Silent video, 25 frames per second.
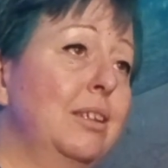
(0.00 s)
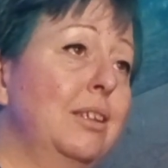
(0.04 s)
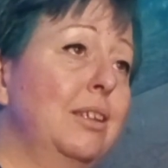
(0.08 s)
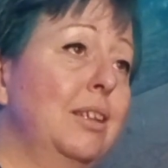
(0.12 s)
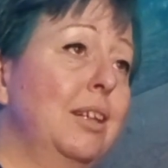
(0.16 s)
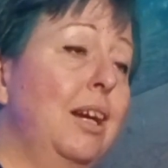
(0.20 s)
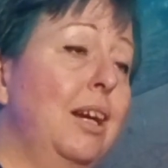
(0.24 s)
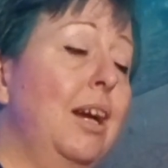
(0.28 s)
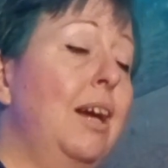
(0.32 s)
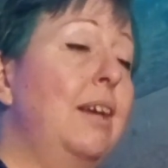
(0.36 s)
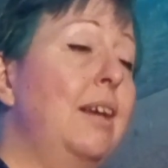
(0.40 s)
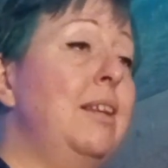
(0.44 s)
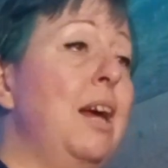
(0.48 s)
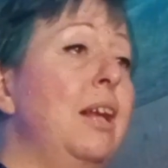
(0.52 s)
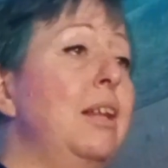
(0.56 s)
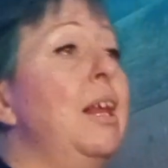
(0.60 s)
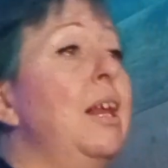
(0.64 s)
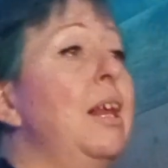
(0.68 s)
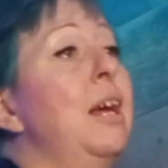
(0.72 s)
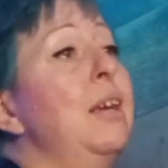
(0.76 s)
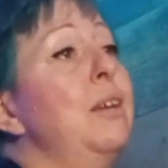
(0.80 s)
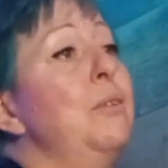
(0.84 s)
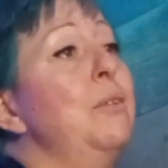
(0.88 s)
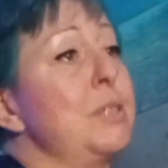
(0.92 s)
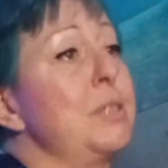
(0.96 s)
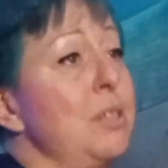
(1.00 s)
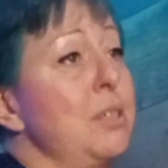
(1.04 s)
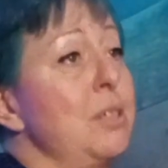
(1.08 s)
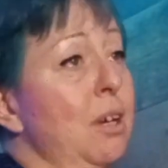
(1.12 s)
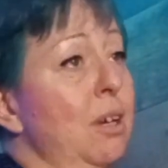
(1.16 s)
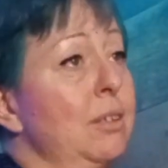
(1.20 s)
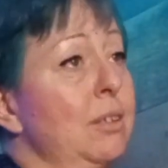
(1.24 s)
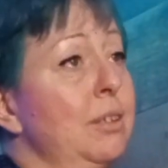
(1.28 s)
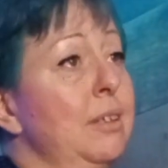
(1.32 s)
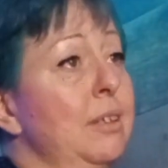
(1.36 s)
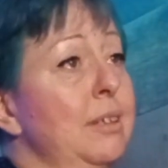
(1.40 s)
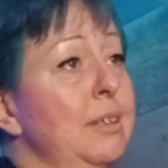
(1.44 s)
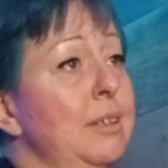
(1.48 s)
And that resulted
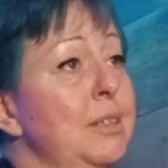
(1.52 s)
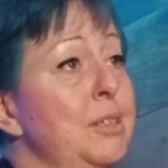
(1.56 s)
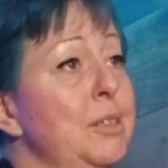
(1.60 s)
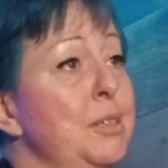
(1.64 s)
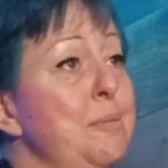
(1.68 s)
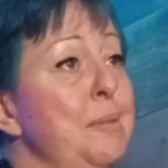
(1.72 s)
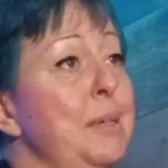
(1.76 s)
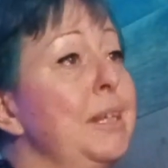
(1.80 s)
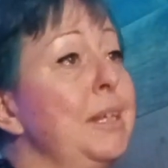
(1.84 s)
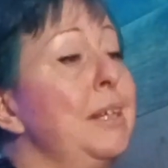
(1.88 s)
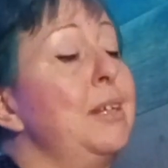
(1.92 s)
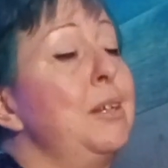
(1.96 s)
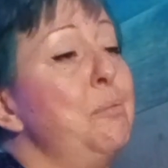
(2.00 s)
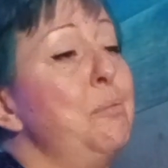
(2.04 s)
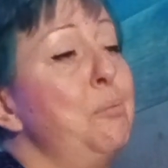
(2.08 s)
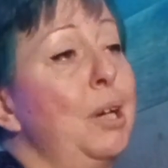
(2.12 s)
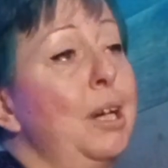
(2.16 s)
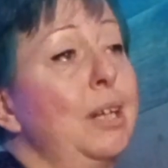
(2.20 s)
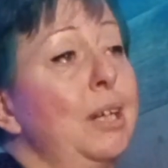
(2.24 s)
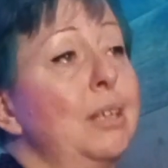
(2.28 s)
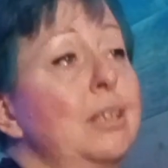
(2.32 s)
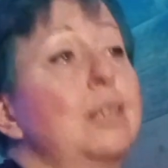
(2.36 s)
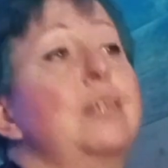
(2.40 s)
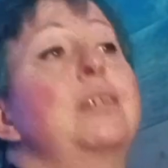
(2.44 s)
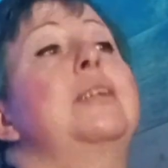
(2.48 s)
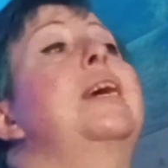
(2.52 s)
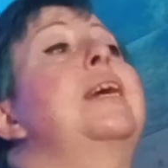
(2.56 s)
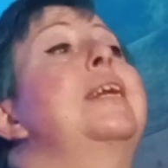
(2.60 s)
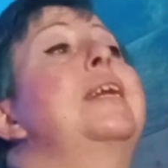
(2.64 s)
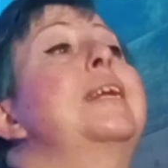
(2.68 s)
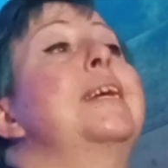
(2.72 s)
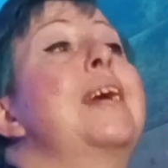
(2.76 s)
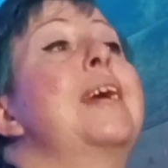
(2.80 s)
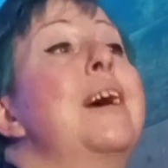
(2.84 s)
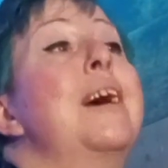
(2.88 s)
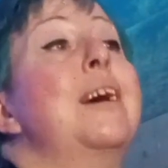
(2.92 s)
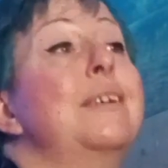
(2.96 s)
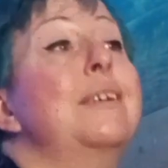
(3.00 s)
into me getting pregnant yet
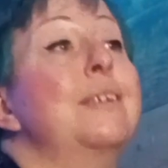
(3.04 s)
again.